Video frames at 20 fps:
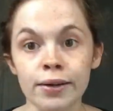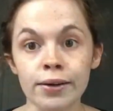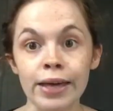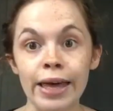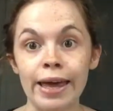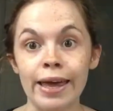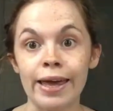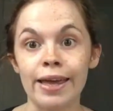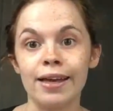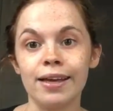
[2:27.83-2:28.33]

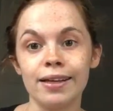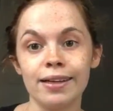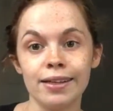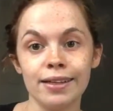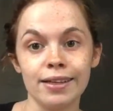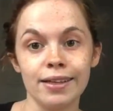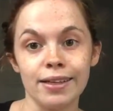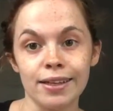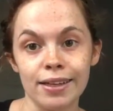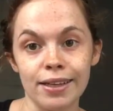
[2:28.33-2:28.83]
Okay,
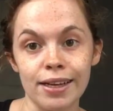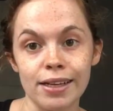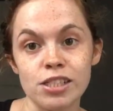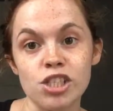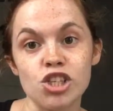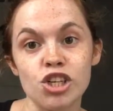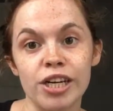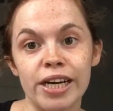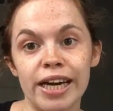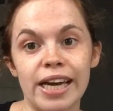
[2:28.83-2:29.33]

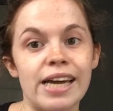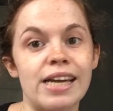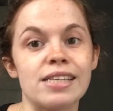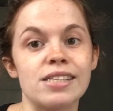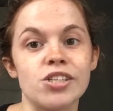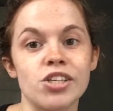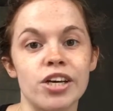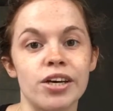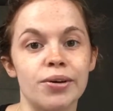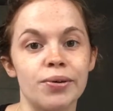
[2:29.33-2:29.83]
let's try
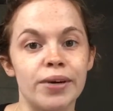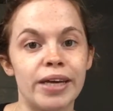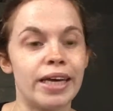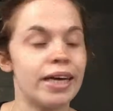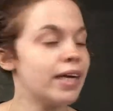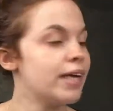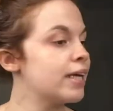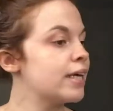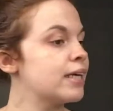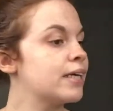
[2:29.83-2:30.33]
again, shall
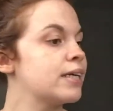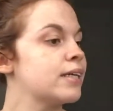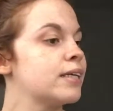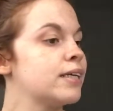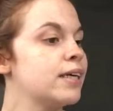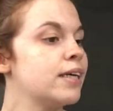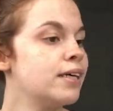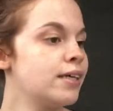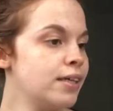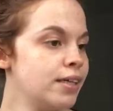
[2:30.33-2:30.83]
we?
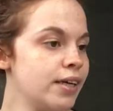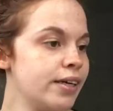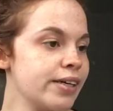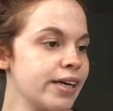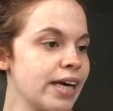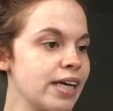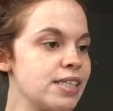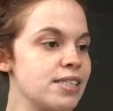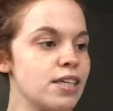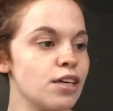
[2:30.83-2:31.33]

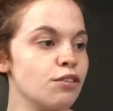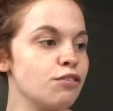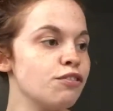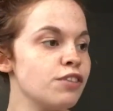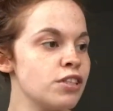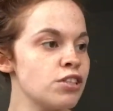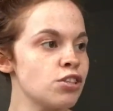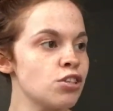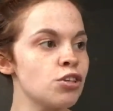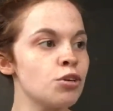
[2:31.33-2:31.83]
Okay, so
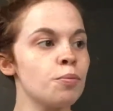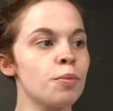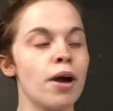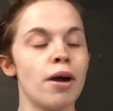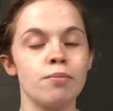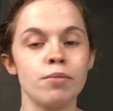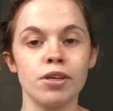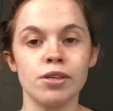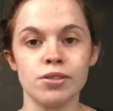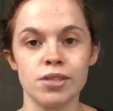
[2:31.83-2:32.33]
first up
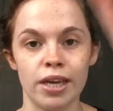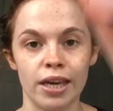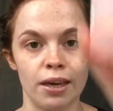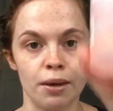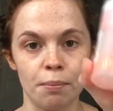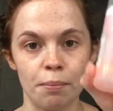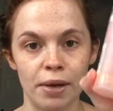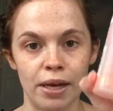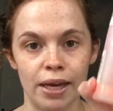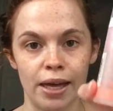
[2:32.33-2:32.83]
I'm using
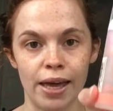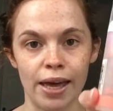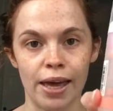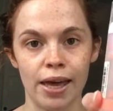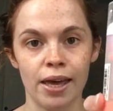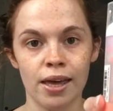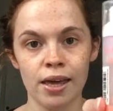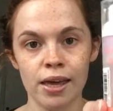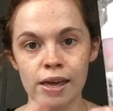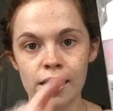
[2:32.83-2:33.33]

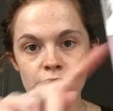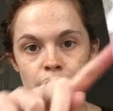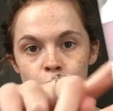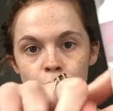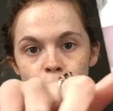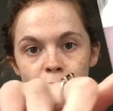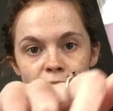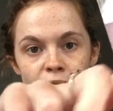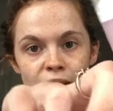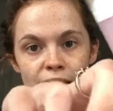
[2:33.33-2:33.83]
my
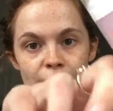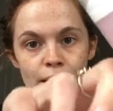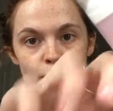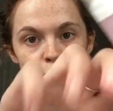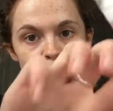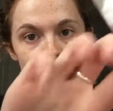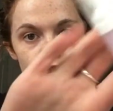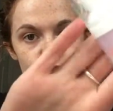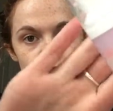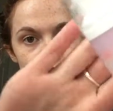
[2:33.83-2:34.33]
Barry
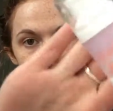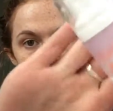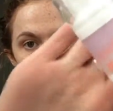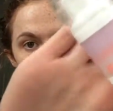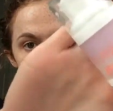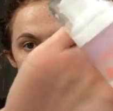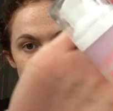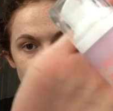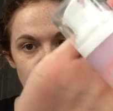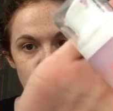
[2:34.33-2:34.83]
M
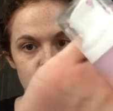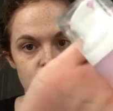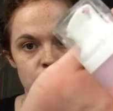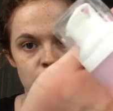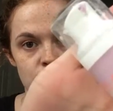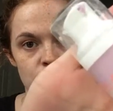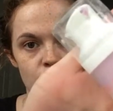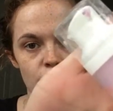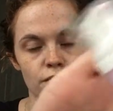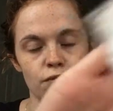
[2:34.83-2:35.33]

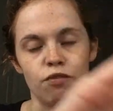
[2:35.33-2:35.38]
Flawless